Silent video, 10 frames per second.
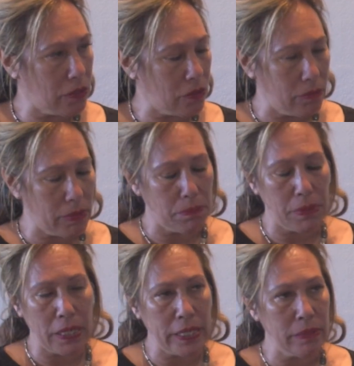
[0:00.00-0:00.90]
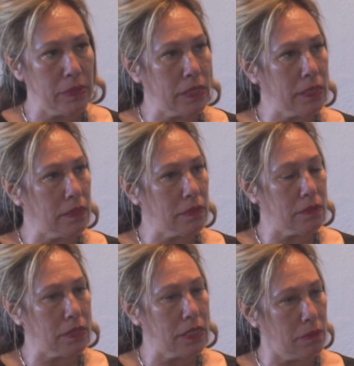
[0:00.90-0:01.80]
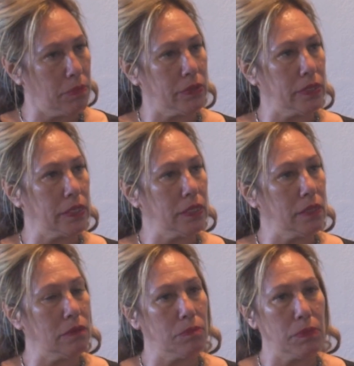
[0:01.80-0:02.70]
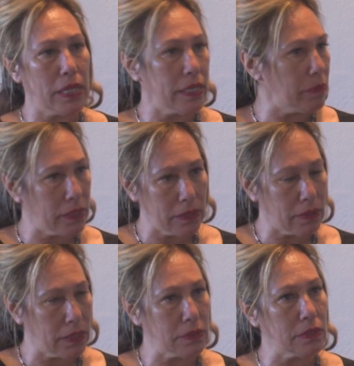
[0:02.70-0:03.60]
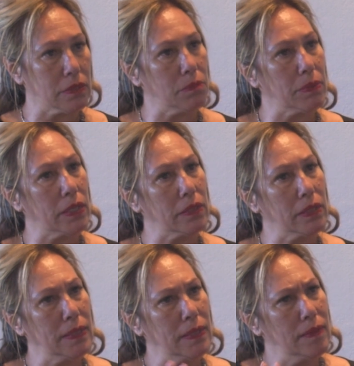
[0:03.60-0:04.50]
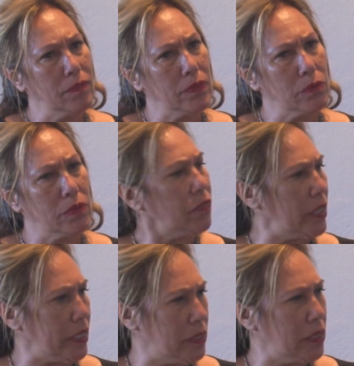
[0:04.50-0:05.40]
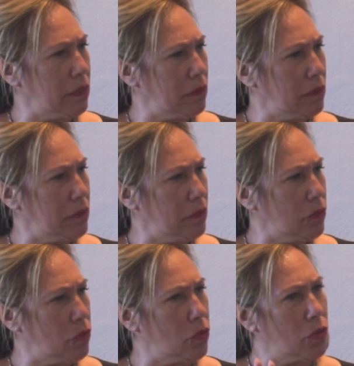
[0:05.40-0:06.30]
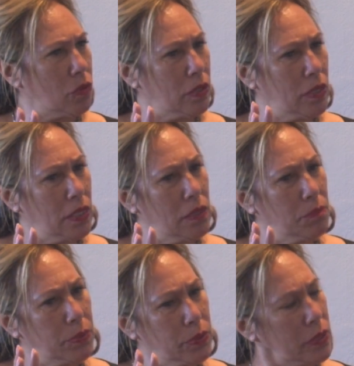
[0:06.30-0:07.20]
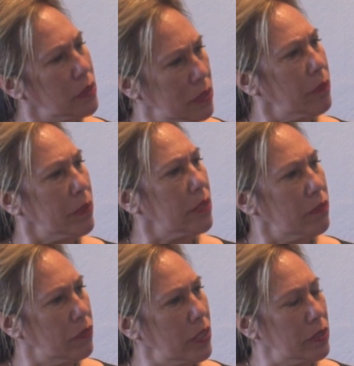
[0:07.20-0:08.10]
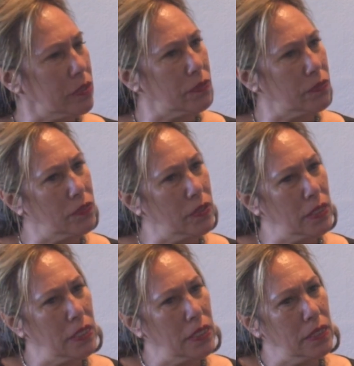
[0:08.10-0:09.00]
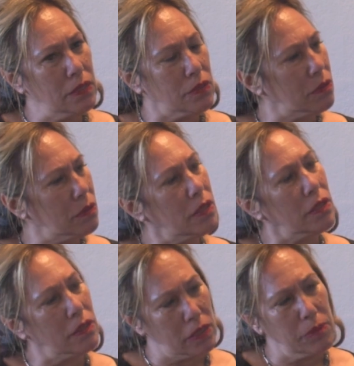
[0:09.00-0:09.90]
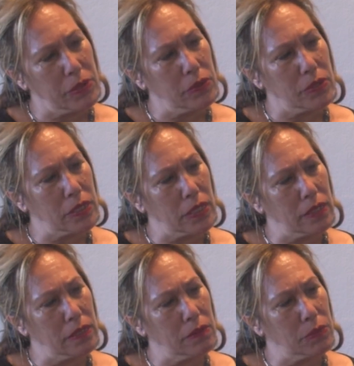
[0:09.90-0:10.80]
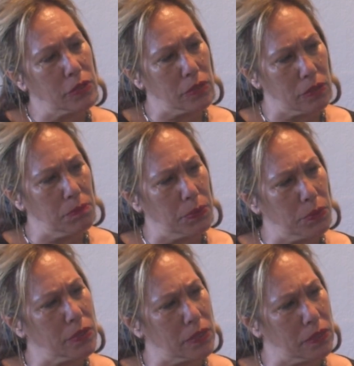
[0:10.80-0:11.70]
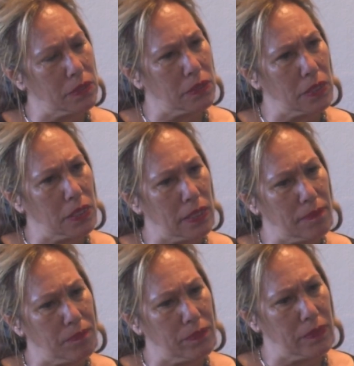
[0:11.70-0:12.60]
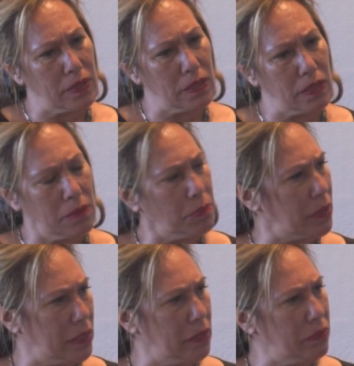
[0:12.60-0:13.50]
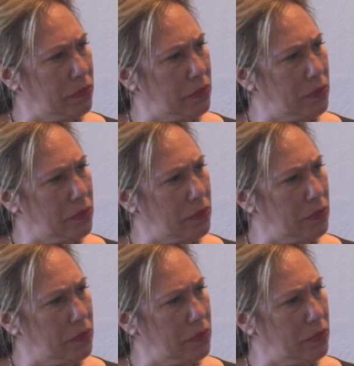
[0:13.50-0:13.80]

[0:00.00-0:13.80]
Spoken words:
It's not about blaming anybody or blaming things. It's about reflecting or putting something in front of a community, which is important, I believe.